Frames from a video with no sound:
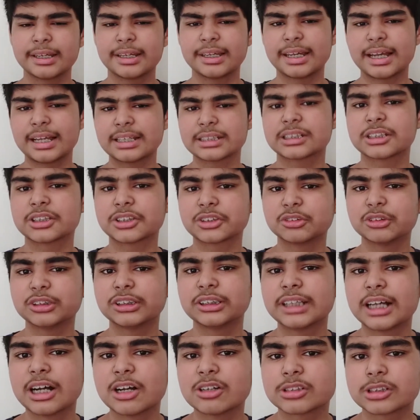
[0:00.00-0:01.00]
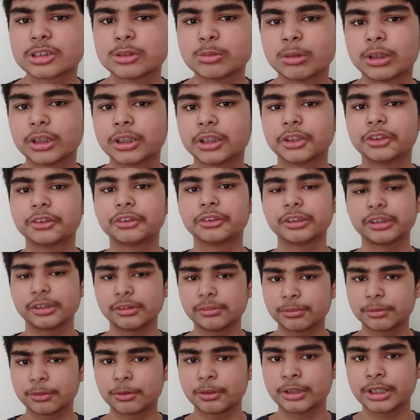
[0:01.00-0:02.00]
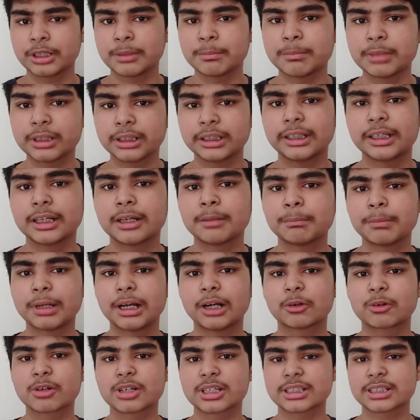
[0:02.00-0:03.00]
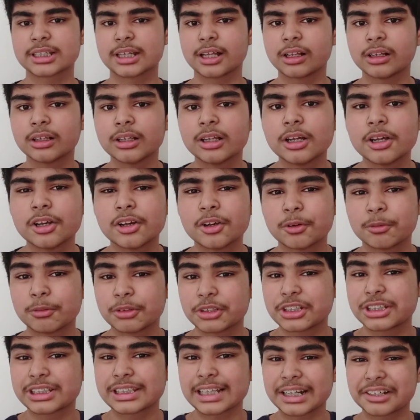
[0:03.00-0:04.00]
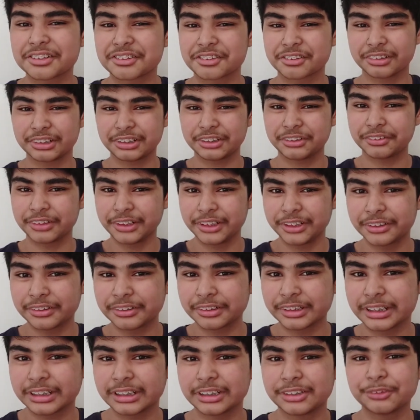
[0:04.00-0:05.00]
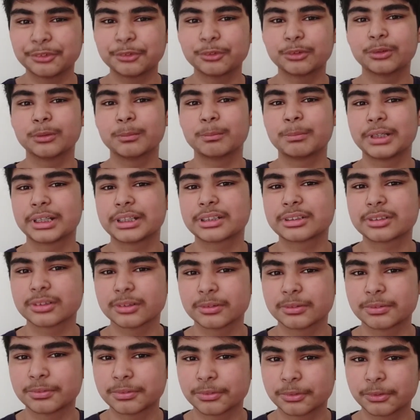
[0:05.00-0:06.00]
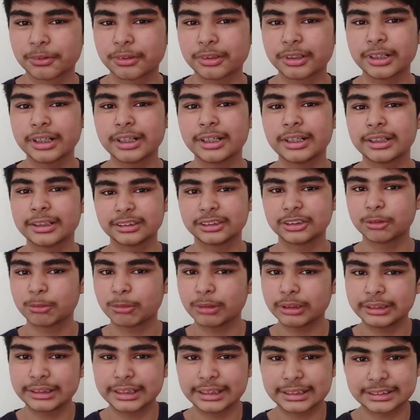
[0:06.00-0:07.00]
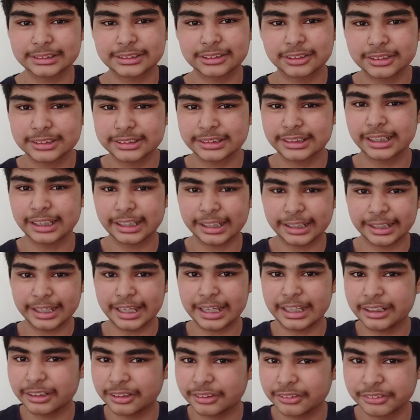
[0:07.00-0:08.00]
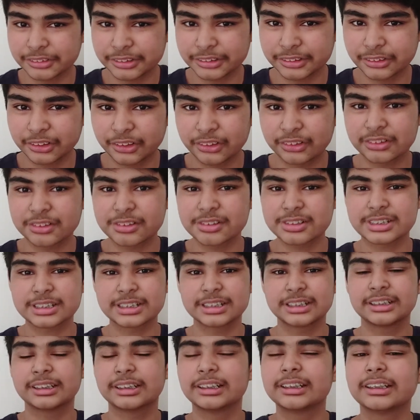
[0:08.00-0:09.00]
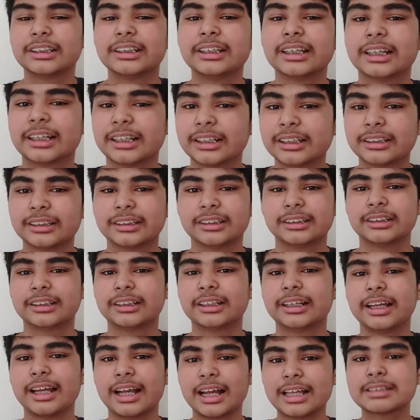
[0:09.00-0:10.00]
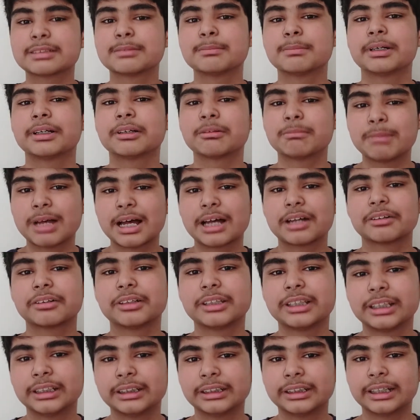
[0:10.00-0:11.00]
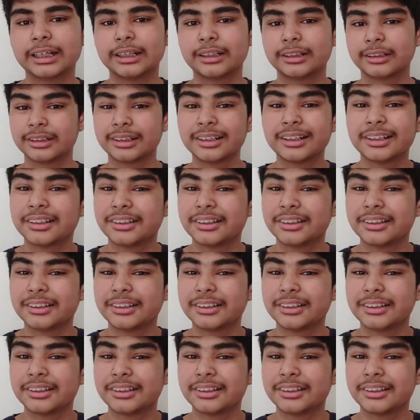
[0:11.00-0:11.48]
It has a 3140 milliamp hour cell, which is actually greater than the Google Pixel 4, the one that starts at like $800. Yeah, it has a better battery than that.